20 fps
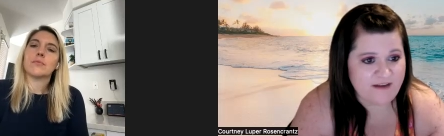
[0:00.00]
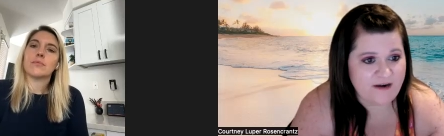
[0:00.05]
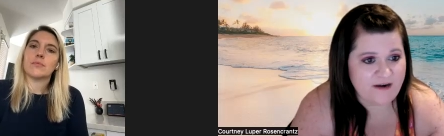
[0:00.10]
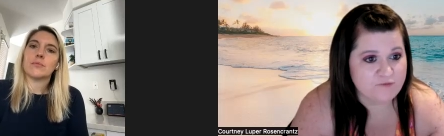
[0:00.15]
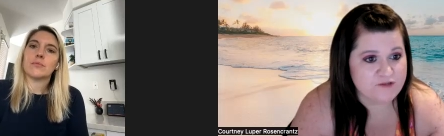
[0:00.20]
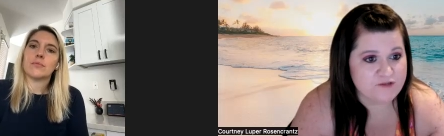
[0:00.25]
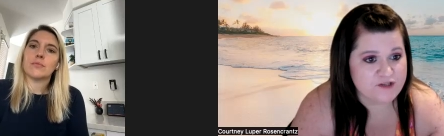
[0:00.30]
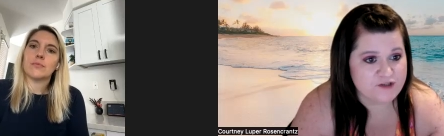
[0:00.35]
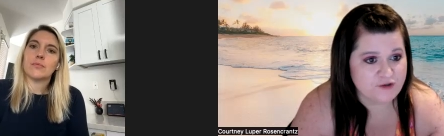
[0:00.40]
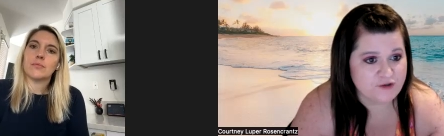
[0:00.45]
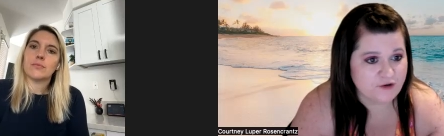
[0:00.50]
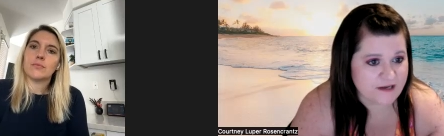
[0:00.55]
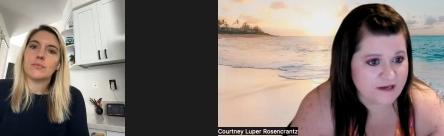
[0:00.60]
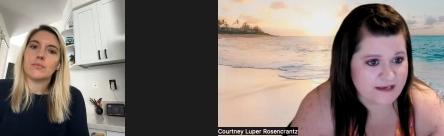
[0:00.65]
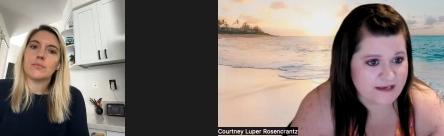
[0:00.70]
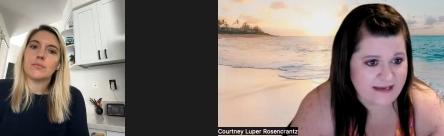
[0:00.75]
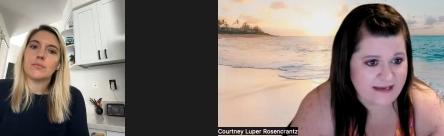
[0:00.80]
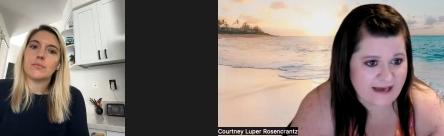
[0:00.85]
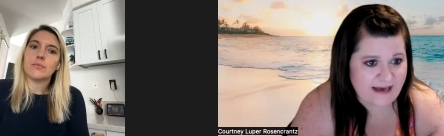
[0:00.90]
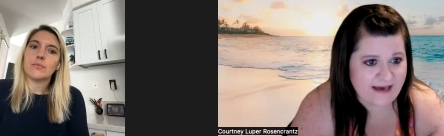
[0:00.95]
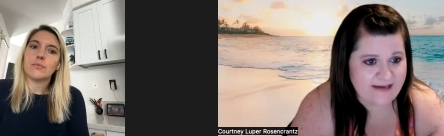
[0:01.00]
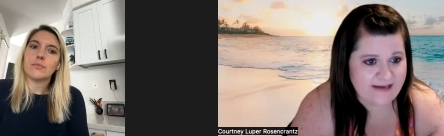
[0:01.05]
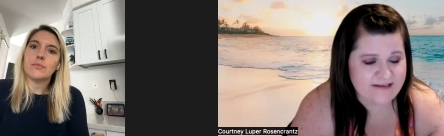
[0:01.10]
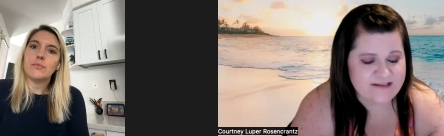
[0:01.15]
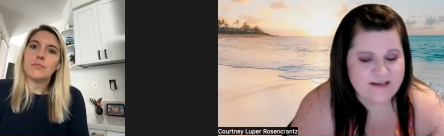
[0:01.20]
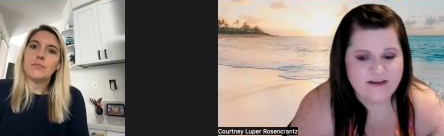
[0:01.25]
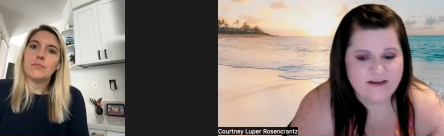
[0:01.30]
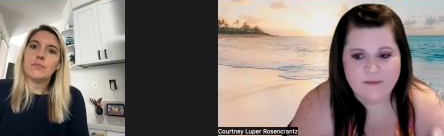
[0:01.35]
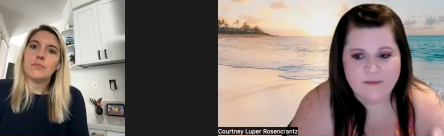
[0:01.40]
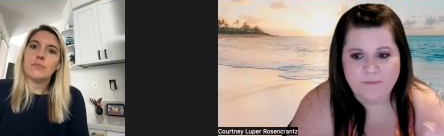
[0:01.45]
Speaker 1: they don't start it yet,
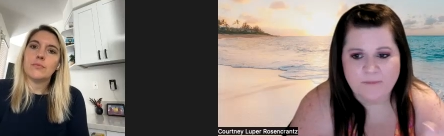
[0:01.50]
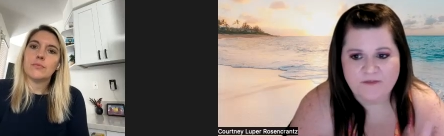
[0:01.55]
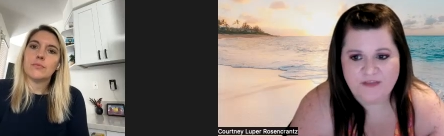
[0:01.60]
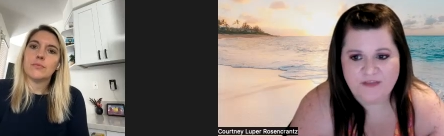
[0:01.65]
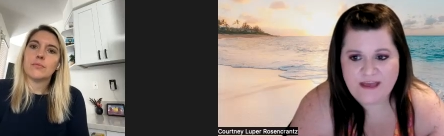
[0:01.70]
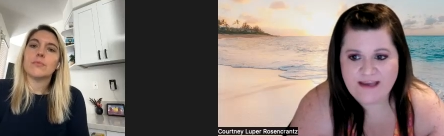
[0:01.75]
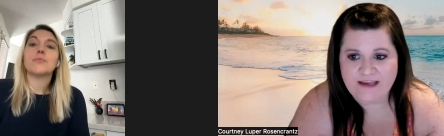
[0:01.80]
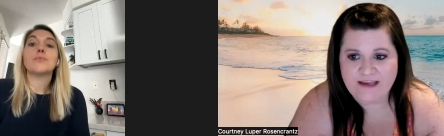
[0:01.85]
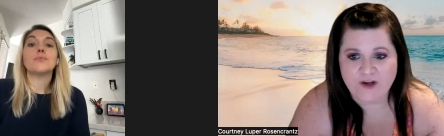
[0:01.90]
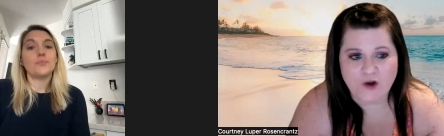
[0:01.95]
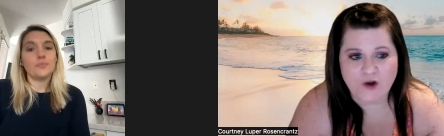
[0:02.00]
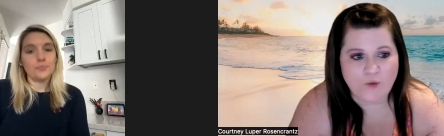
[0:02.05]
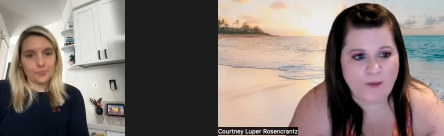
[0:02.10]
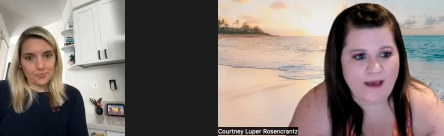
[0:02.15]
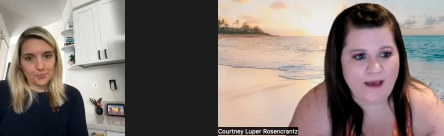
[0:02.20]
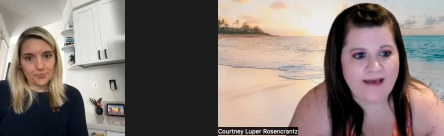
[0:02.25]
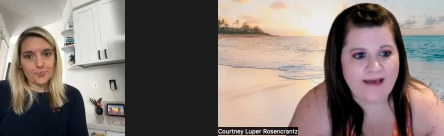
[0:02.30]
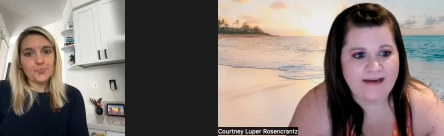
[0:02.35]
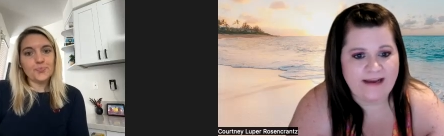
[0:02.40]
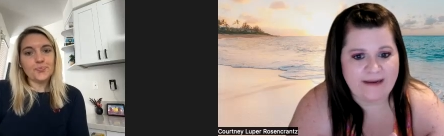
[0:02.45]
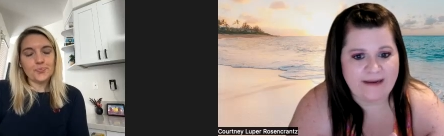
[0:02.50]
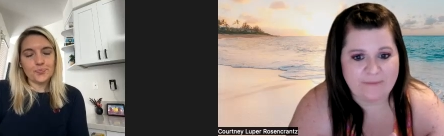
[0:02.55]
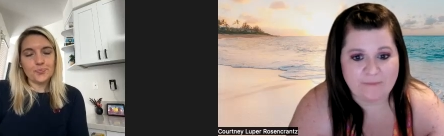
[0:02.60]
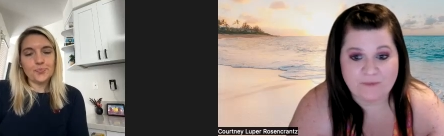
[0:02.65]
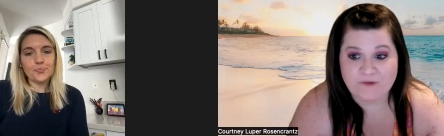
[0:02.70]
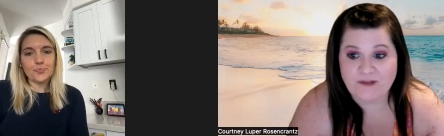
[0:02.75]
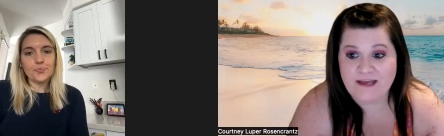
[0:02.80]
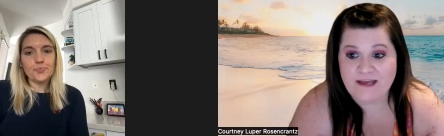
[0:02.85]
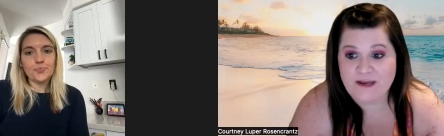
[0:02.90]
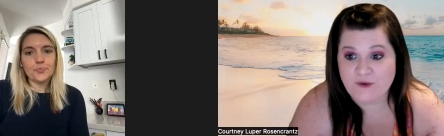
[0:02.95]
but they can go ahead and
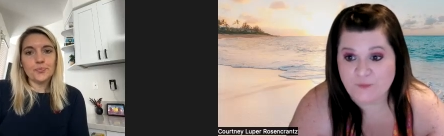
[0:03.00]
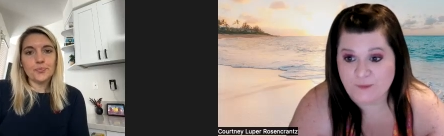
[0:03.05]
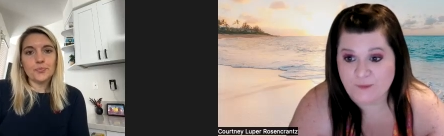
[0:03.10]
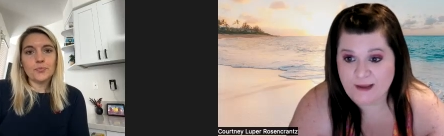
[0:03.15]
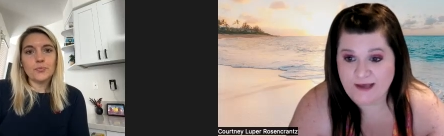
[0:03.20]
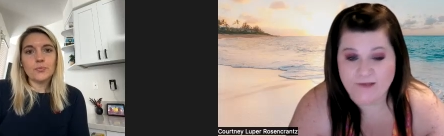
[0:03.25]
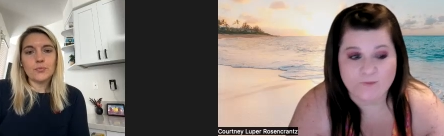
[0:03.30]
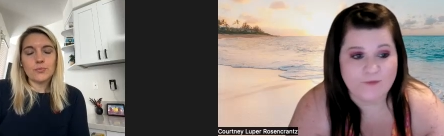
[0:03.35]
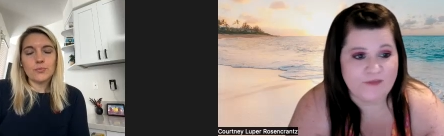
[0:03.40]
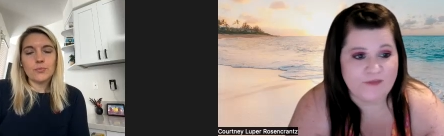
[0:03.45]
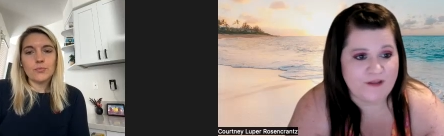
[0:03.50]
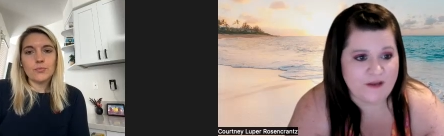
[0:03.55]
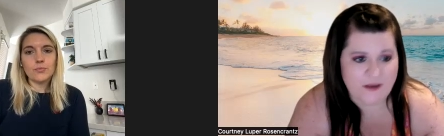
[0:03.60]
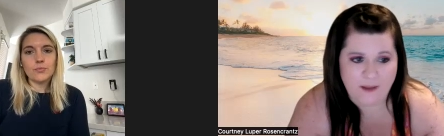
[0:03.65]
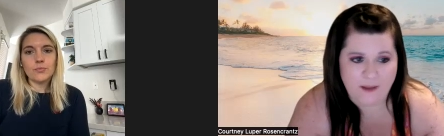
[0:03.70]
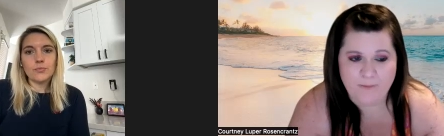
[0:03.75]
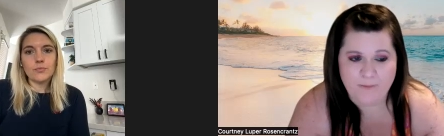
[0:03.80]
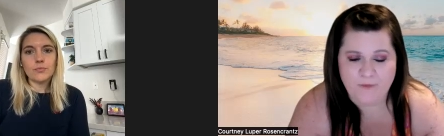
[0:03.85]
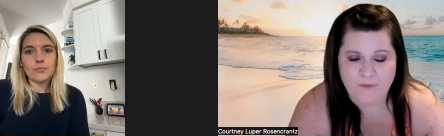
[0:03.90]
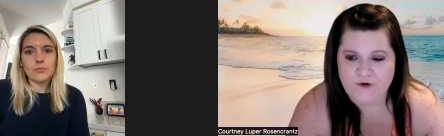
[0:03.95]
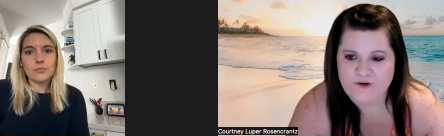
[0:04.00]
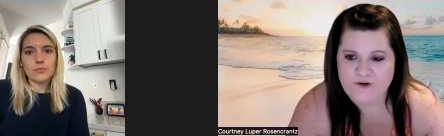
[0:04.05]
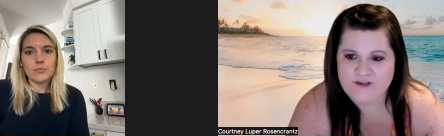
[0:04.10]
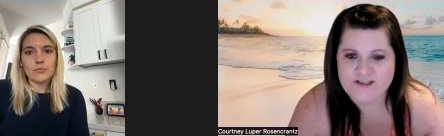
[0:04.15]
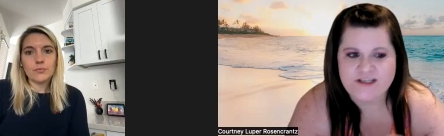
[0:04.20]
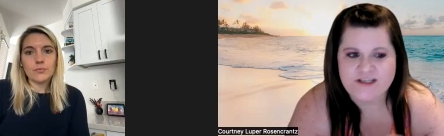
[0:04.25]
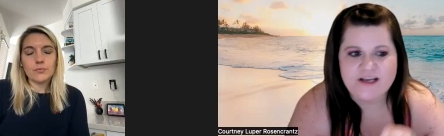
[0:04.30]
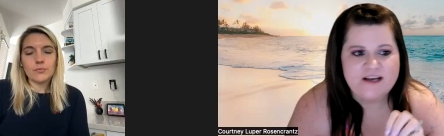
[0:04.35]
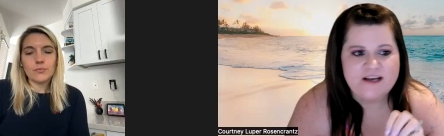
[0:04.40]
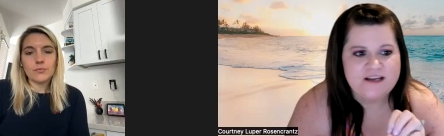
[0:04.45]
play around with the
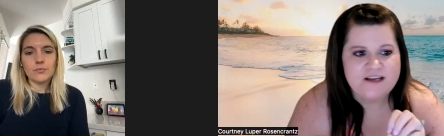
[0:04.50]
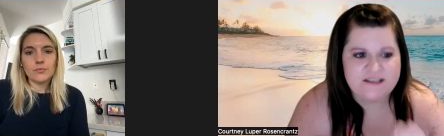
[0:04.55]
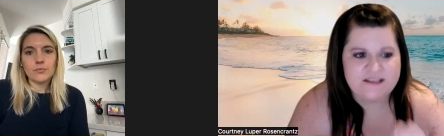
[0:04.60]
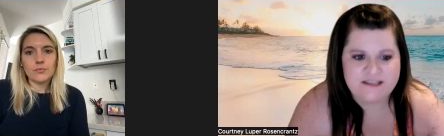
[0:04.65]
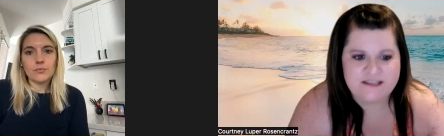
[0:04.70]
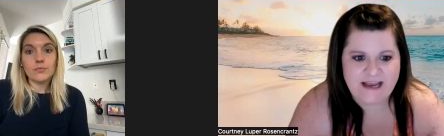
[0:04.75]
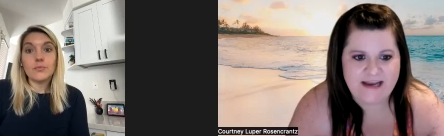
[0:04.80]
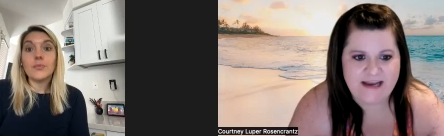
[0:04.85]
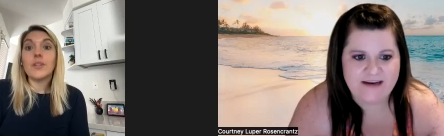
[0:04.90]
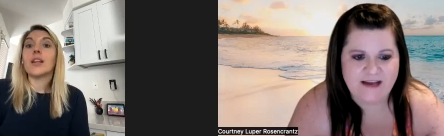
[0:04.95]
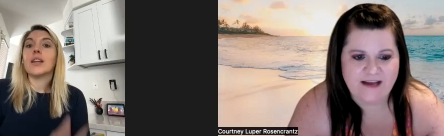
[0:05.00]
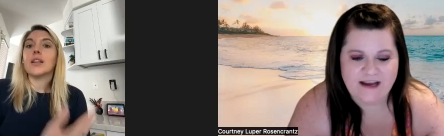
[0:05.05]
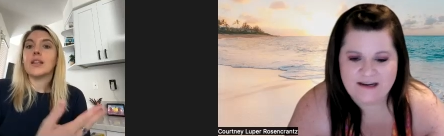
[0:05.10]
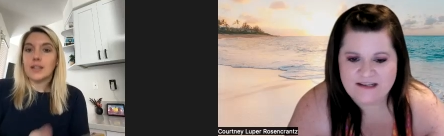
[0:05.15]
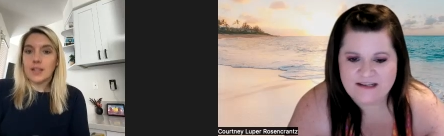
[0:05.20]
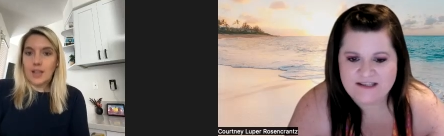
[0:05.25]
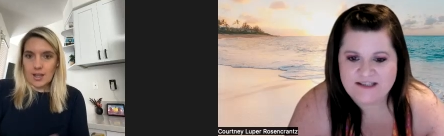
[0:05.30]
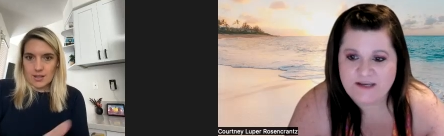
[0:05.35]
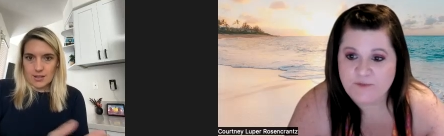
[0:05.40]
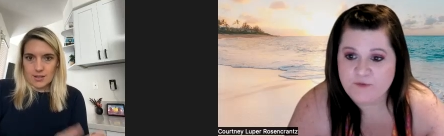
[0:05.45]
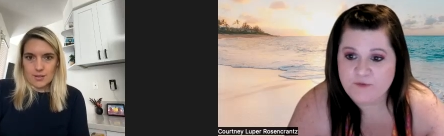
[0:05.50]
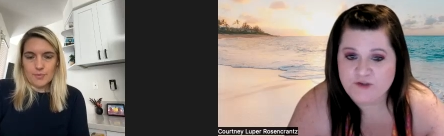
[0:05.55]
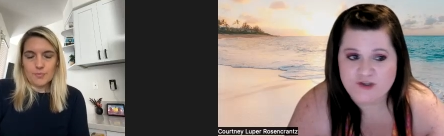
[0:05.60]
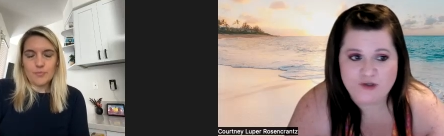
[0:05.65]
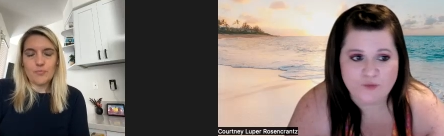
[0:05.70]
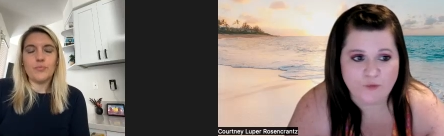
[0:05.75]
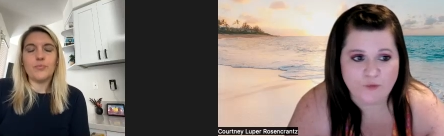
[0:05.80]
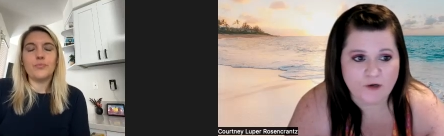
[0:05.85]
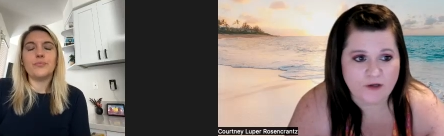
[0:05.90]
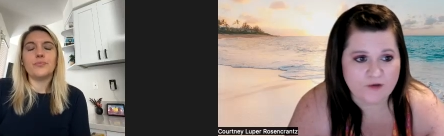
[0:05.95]
numbers and kind of see what
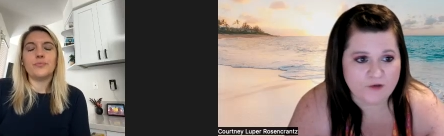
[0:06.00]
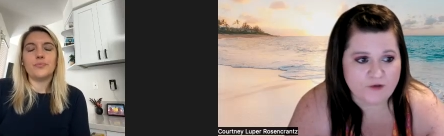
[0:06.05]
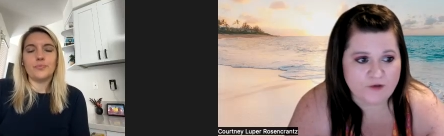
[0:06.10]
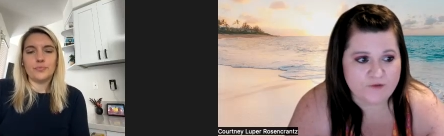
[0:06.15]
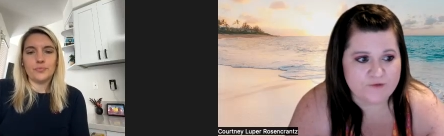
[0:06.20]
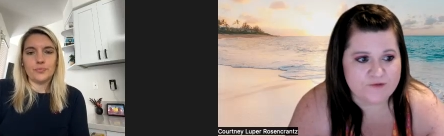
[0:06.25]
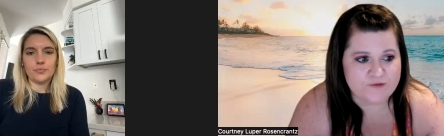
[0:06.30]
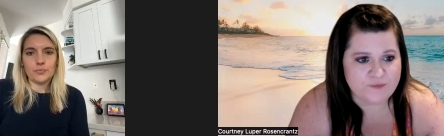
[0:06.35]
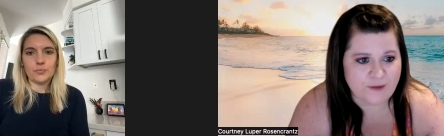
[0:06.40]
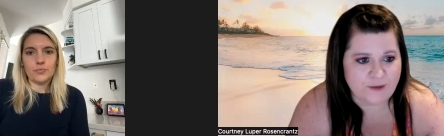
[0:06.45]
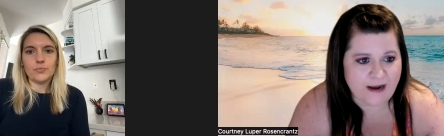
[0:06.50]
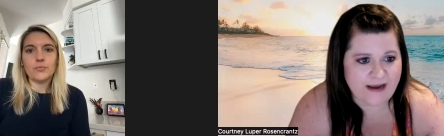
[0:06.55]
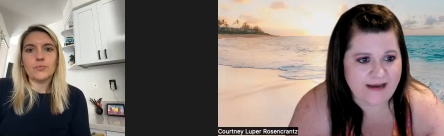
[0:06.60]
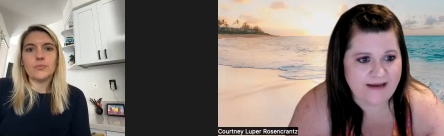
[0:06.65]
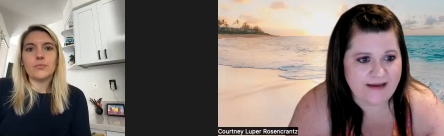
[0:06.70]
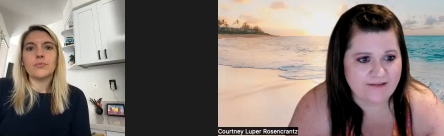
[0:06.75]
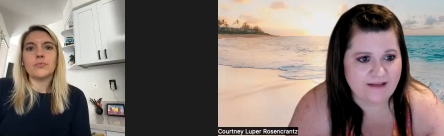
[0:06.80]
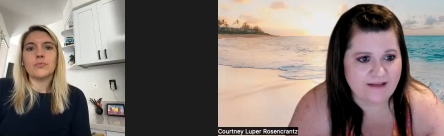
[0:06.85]
you want to lose, right?